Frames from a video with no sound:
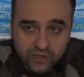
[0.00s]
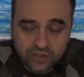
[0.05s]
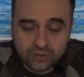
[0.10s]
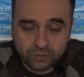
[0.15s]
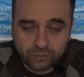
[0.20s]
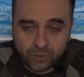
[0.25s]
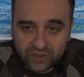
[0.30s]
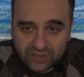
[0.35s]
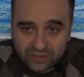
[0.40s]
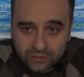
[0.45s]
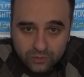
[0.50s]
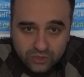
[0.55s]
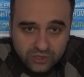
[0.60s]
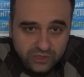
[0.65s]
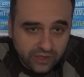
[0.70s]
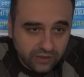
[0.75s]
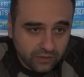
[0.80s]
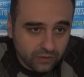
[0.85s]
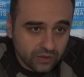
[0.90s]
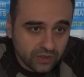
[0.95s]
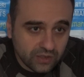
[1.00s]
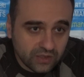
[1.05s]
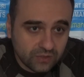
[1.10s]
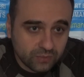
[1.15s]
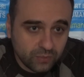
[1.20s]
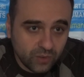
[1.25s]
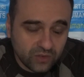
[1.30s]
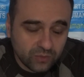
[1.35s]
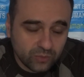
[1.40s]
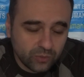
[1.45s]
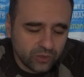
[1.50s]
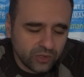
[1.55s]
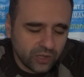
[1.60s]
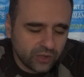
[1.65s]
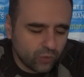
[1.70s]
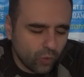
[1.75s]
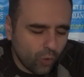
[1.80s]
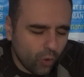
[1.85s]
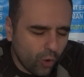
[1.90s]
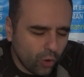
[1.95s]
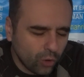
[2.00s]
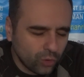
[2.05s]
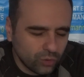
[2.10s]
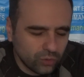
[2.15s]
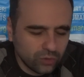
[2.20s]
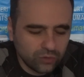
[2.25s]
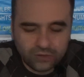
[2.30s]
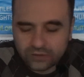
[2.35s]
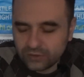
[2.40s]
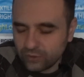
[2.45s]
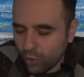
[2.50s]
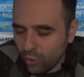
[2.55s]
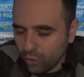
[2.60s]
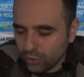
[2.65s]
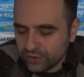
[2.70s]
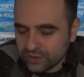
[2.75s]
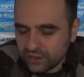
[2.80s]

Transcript: It's possible that all